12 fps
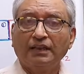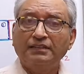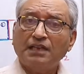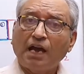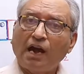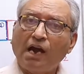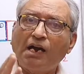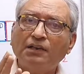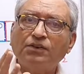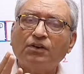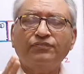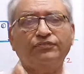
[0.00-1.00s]
is the
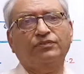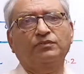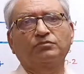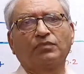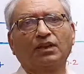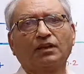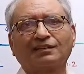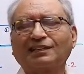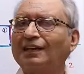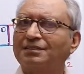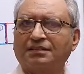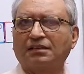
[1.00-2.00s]
heart of
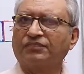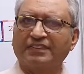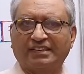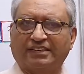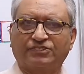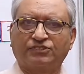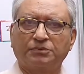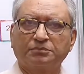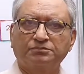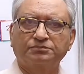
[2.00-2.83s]
classical physics,